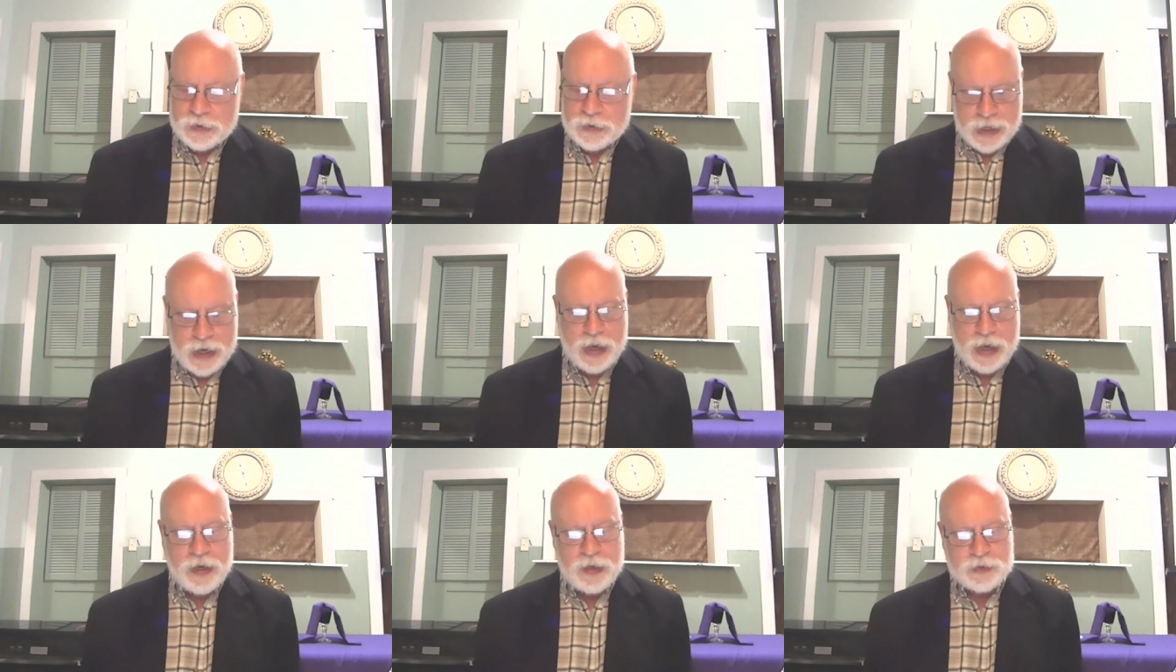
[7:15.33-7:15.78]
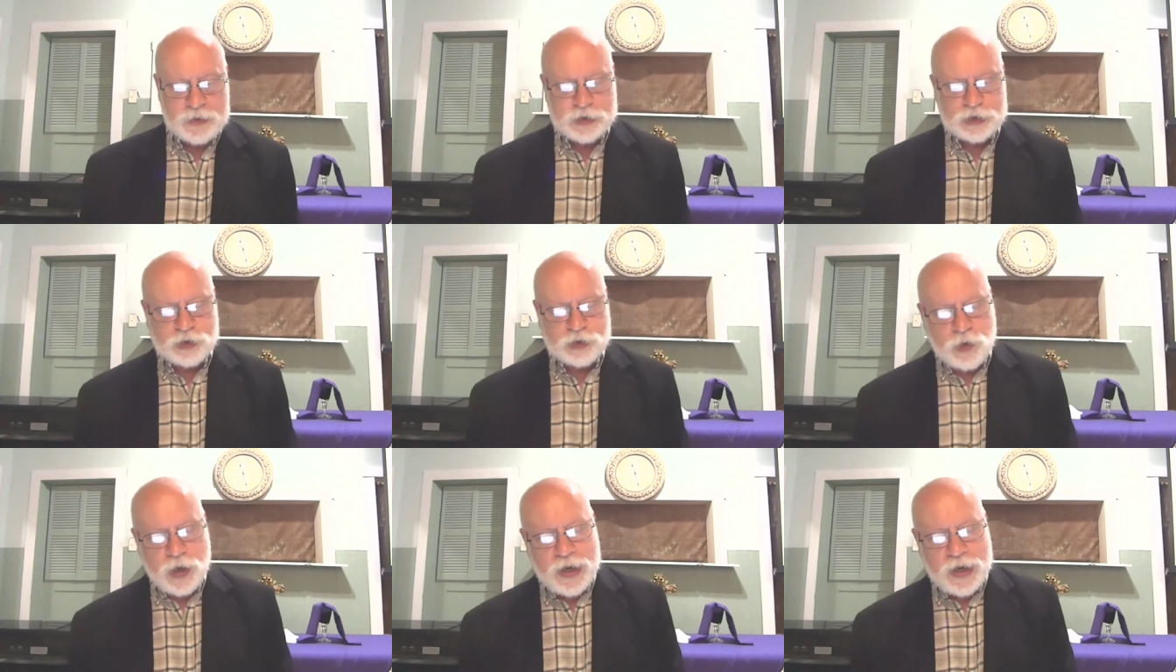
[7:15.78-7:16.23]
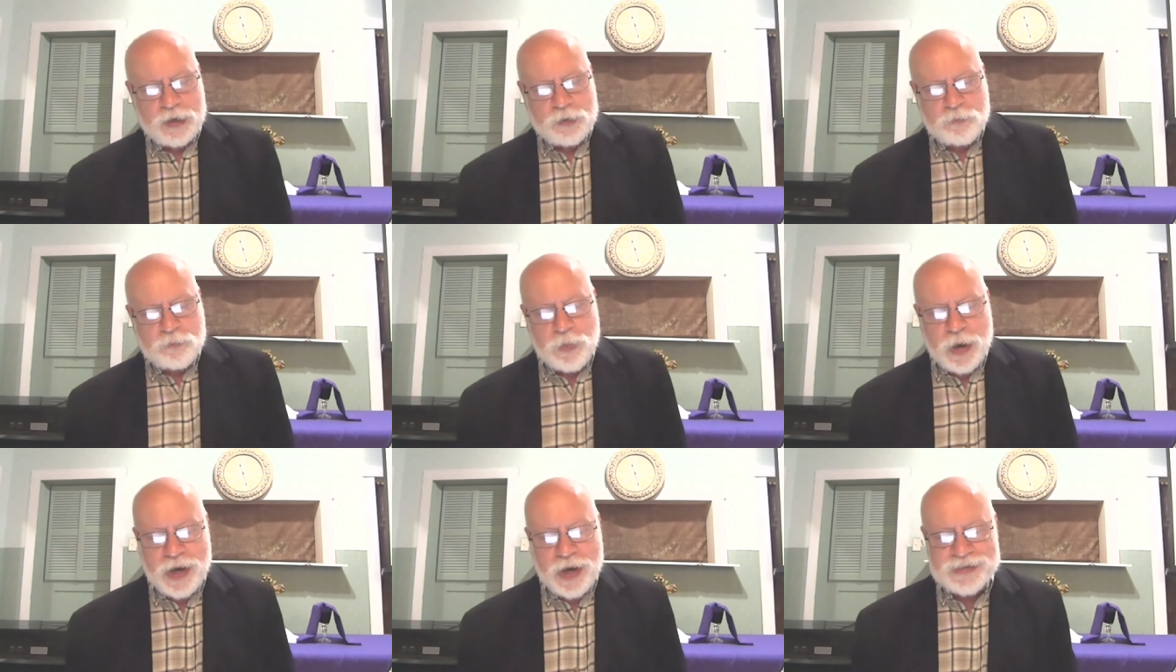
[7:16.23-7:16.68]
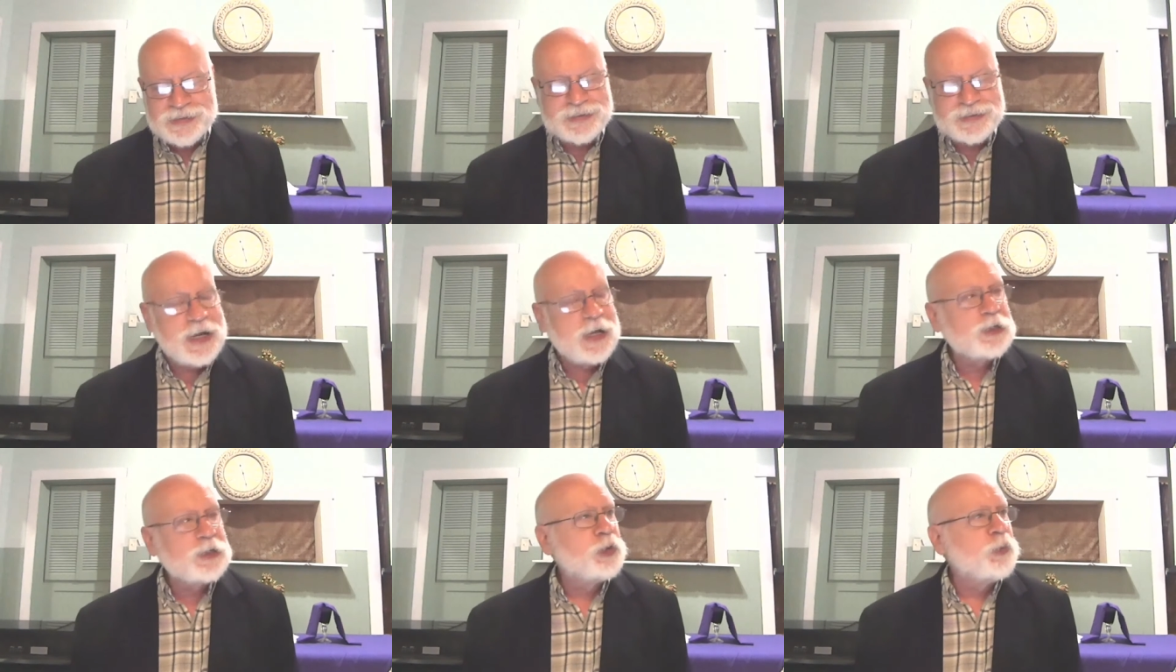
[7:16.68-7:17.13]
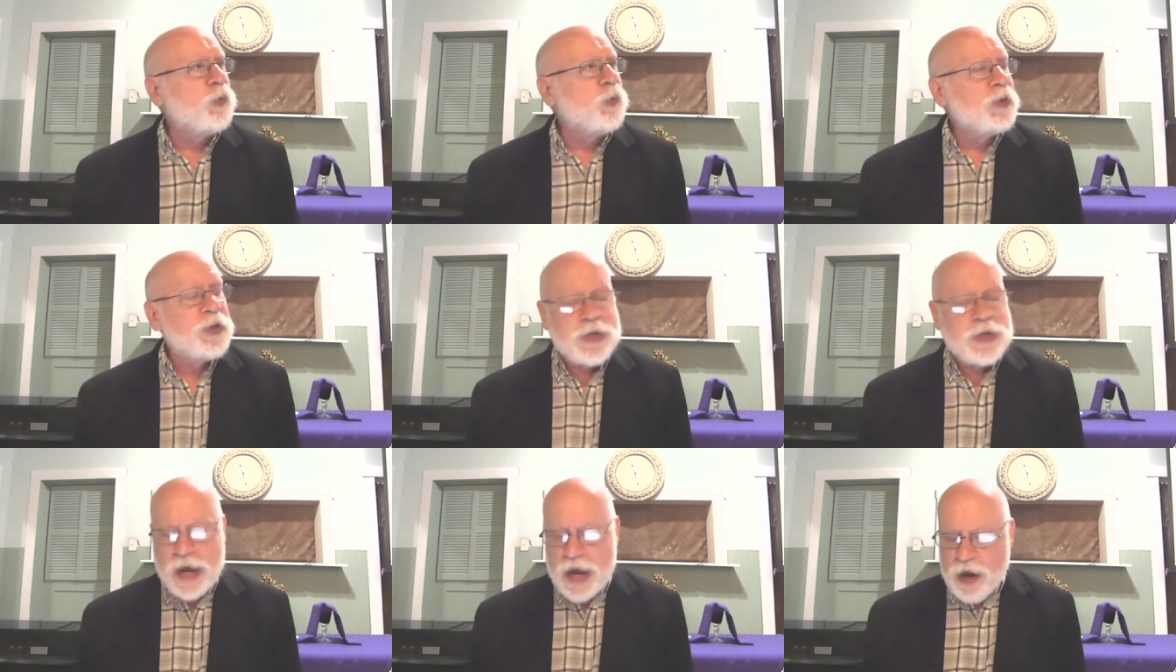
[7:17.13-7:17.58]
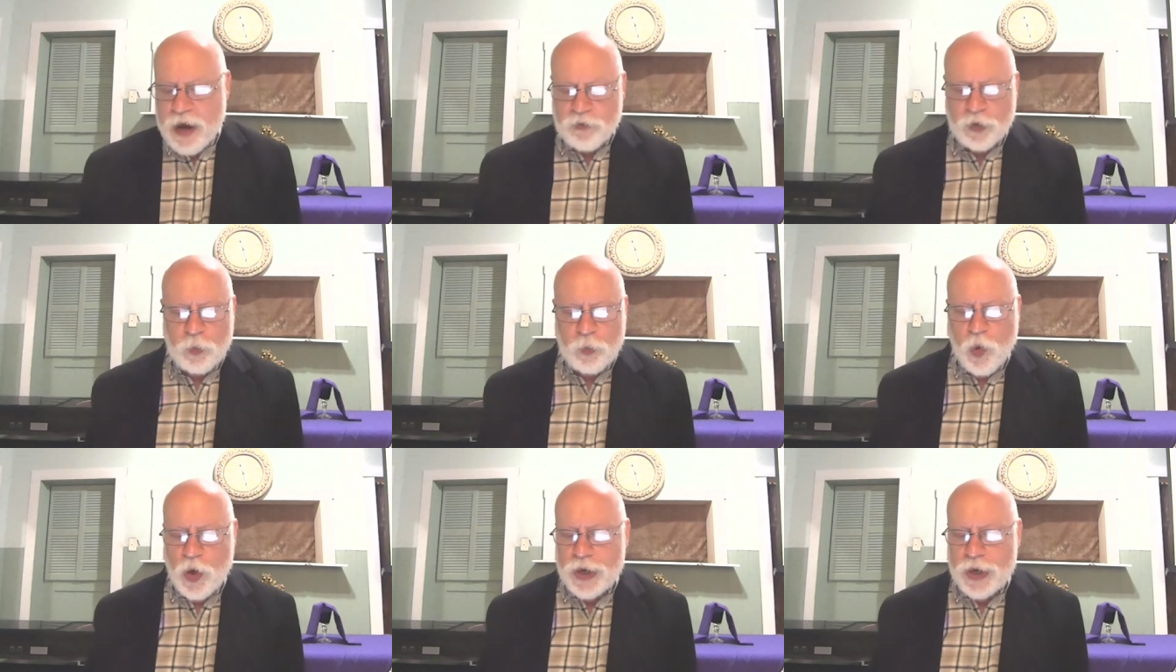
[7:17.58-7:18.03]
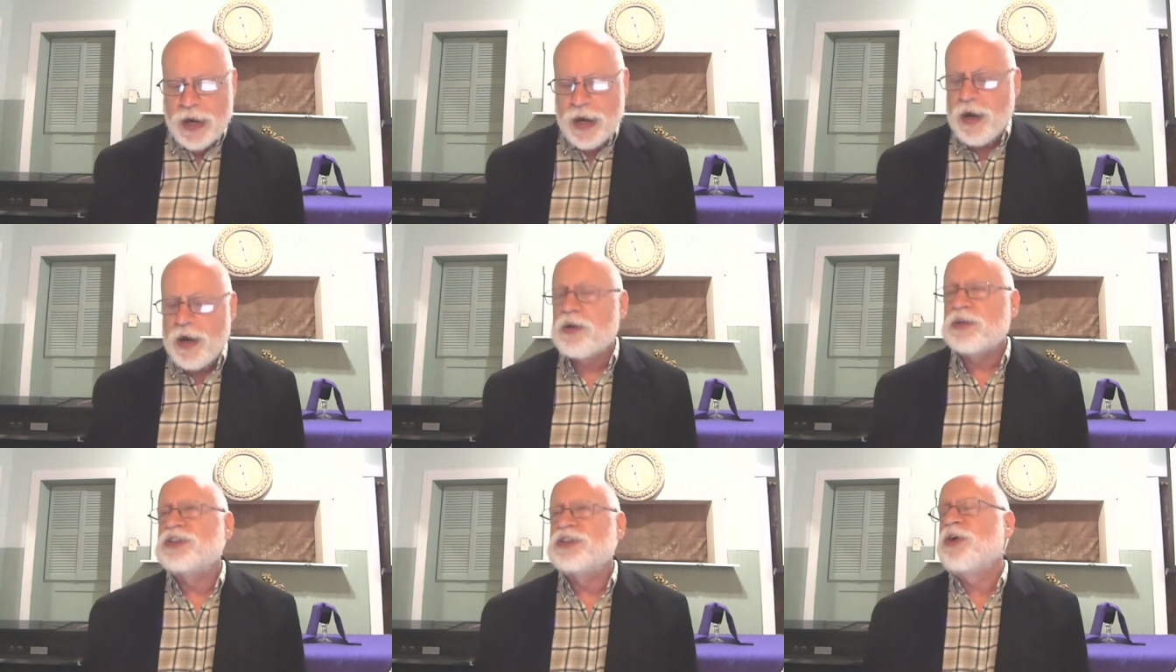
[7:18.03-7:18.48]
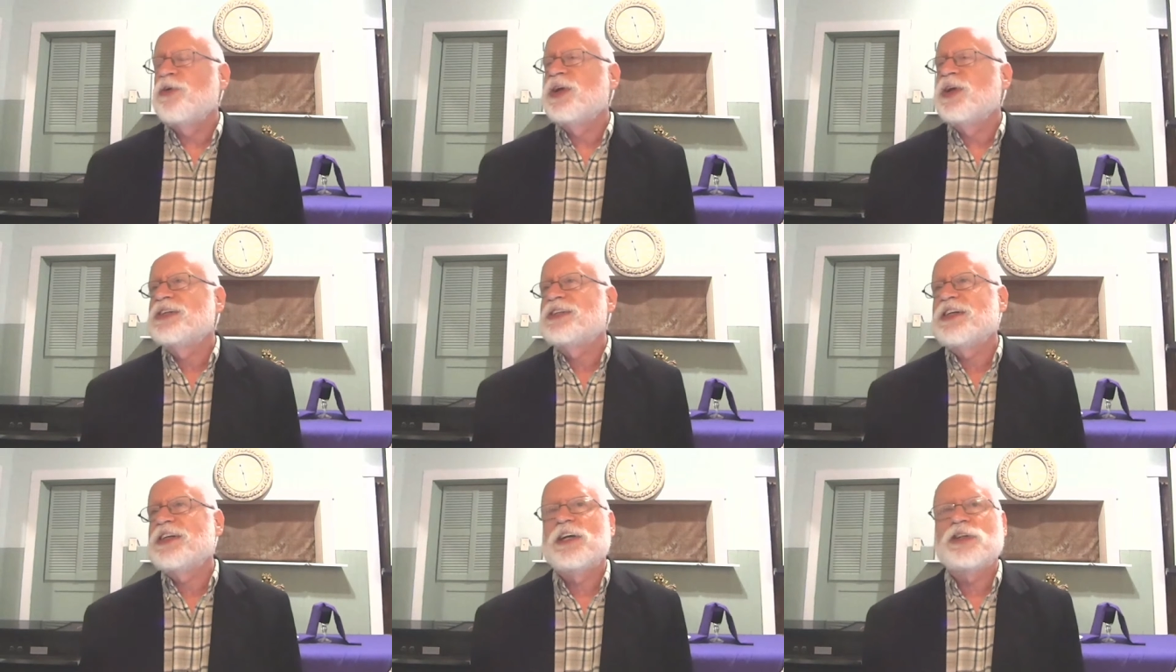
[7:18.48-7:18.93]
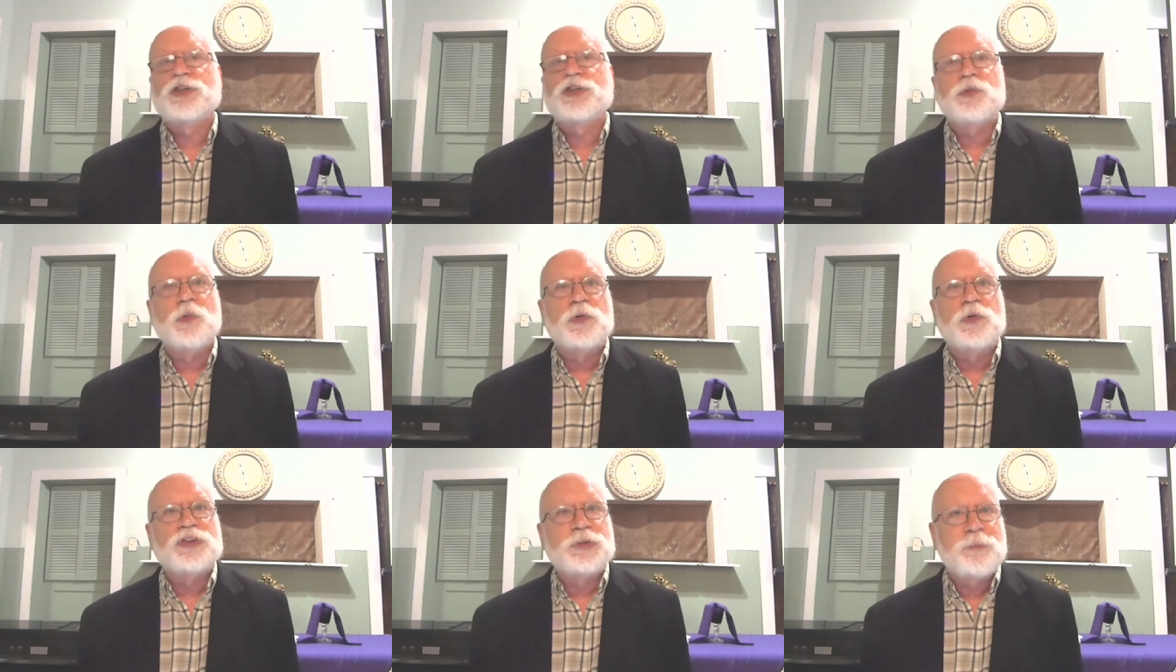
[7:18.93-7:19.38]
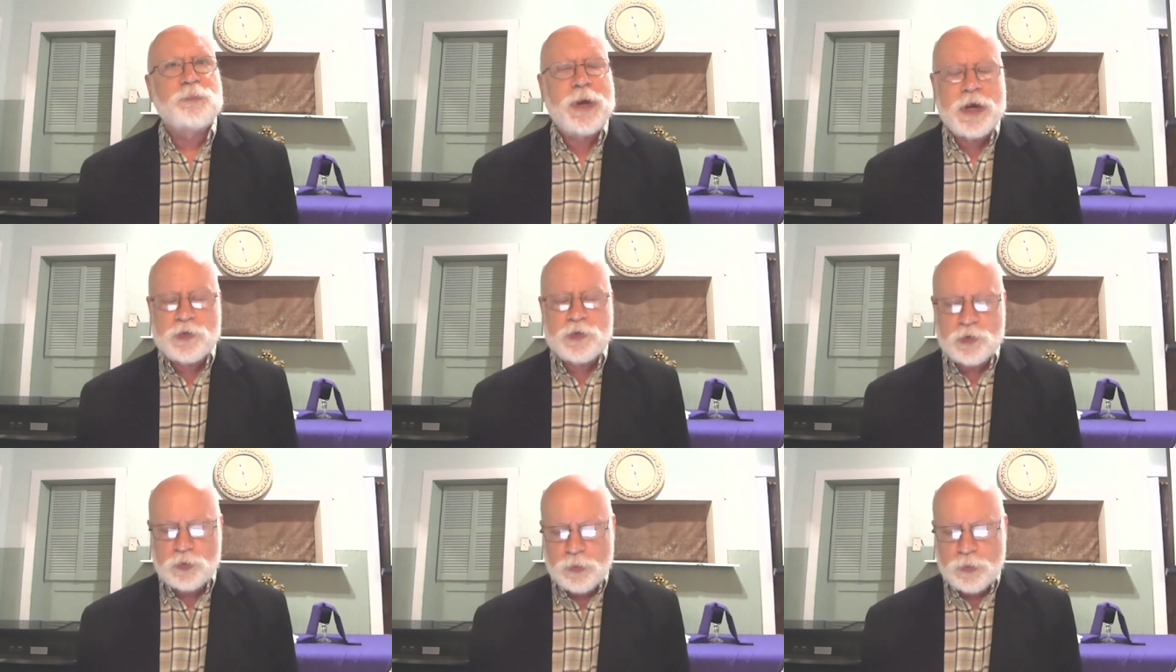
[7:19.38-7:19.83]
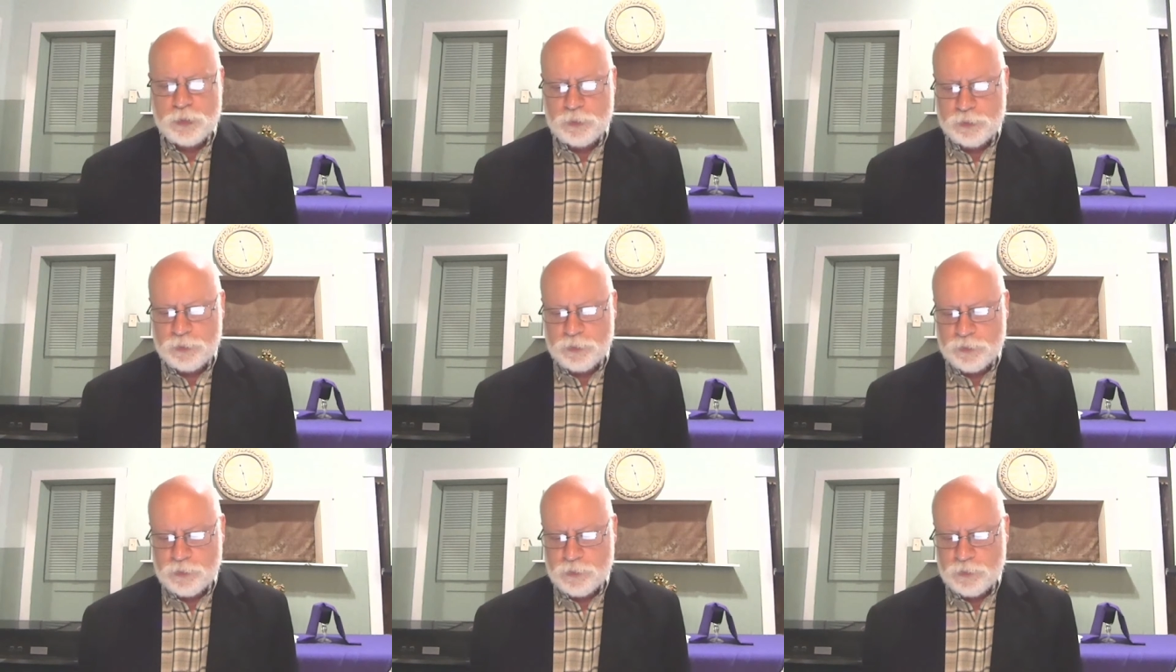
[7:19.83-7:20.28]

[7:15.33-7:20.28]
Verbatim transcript: gay, straight, bisexual, and everyone else on the sexual spectrum.